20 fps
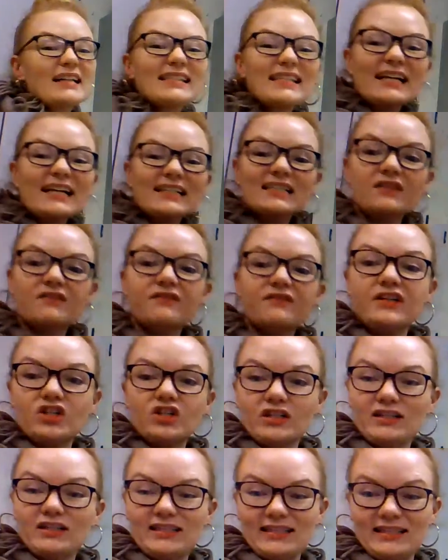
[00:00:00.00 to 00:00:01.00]
that
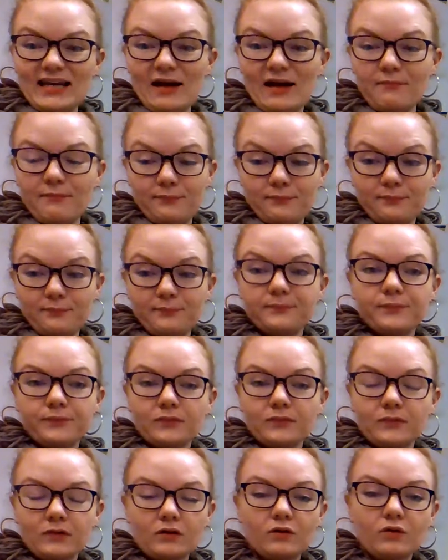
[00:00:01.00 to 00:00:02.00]
division step.
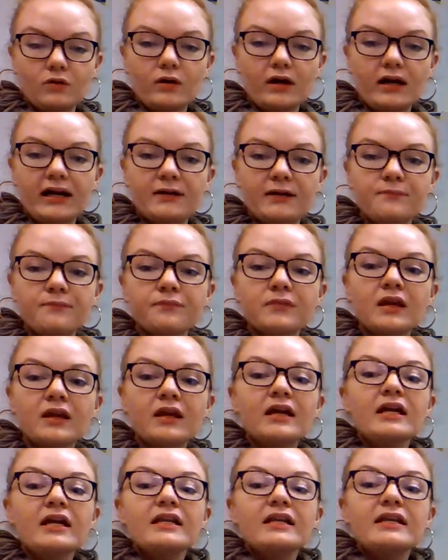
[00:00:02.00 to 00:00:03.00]
Okay,
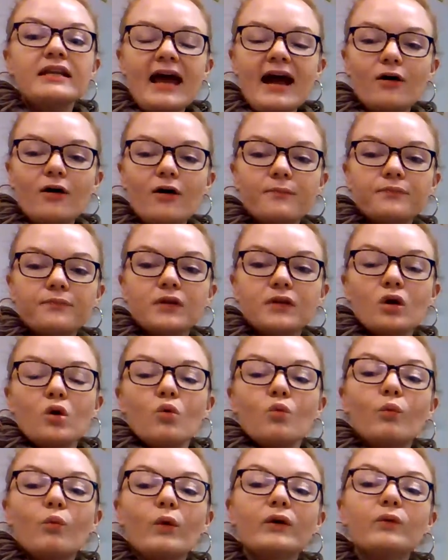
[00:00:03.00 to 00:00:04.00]
now
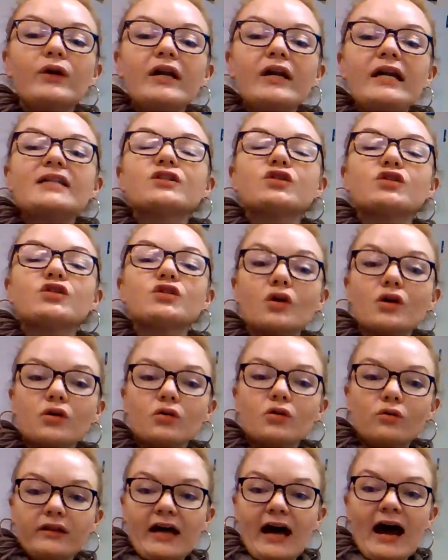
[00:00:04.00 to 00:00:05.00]
when we
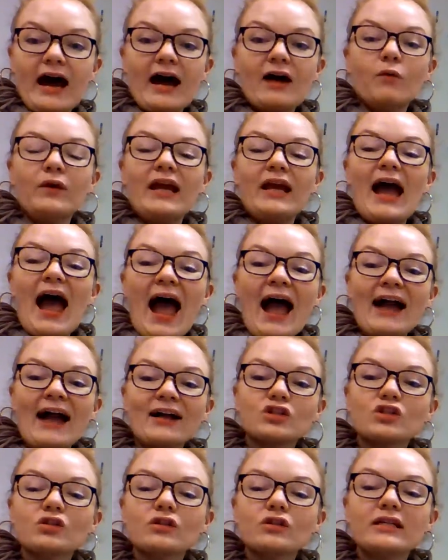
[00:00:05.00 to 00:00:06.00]
circled that, we
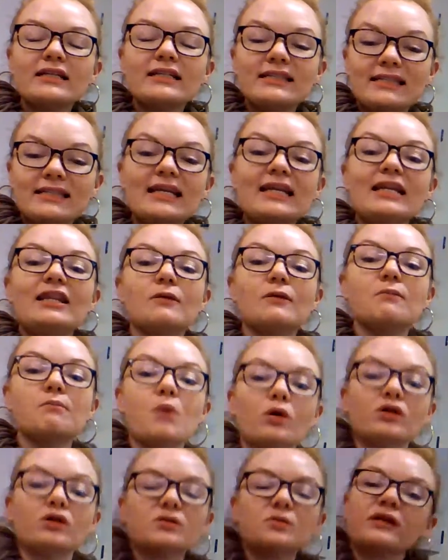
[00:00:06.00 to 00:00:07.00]
actually did the
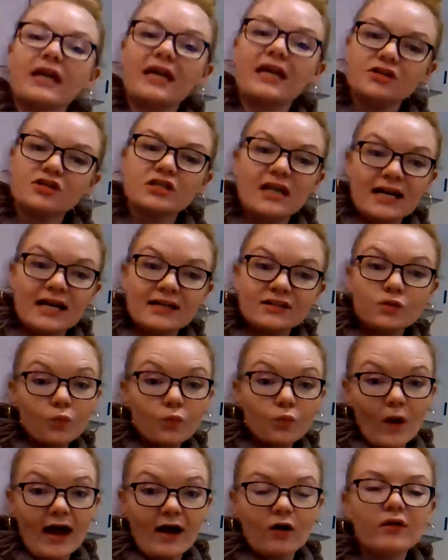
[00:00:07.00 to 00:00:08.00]
multiplication as
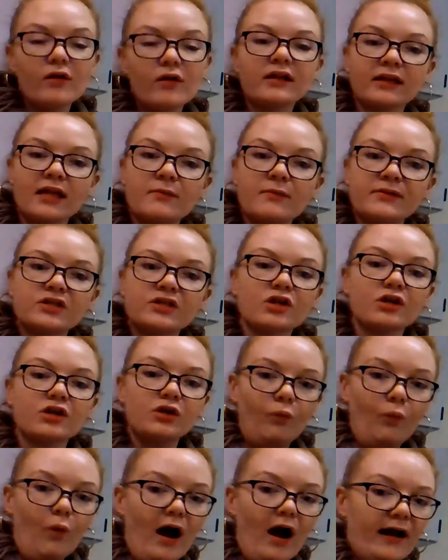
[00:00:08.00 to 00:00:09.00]
well, and let me show
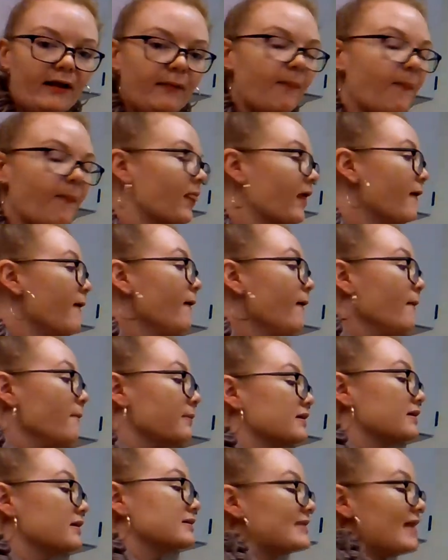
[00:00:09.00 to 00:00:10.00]
you why.
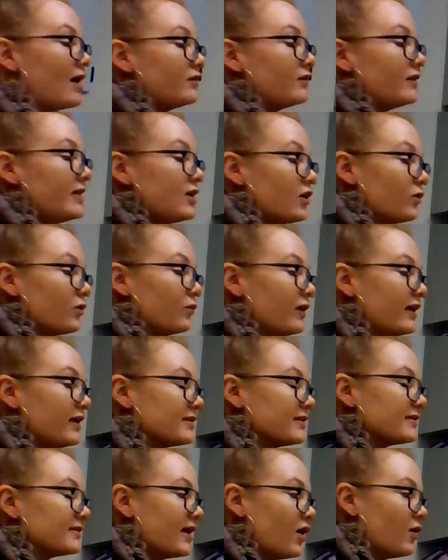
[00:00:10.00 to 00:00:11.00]
Because down here we
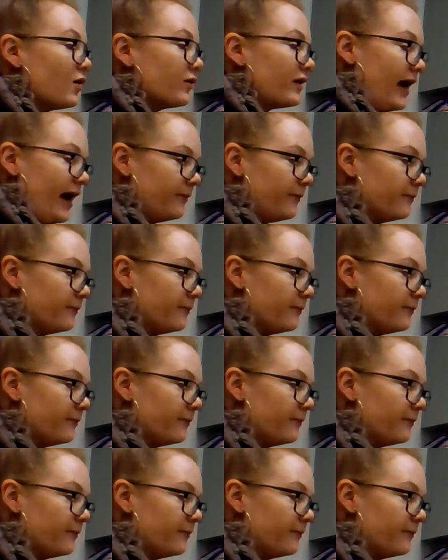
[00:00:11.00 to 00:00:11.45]
can say, okay,